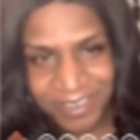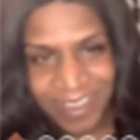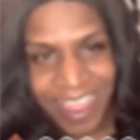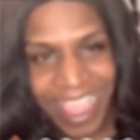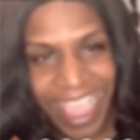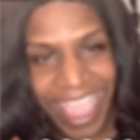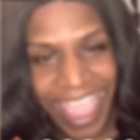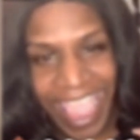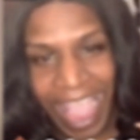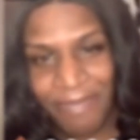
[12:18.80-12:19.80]

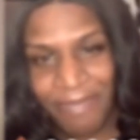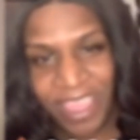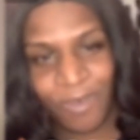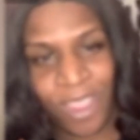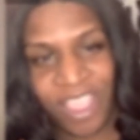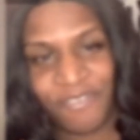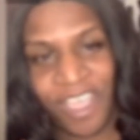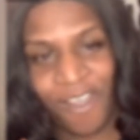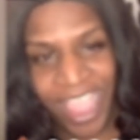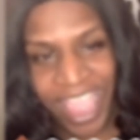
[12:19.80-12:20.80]
I'm not aware of
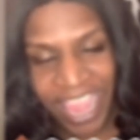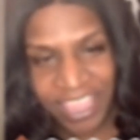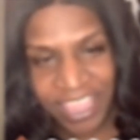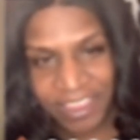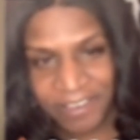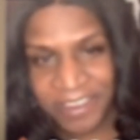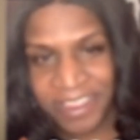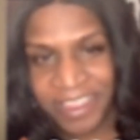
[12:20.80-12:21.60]
how I got here.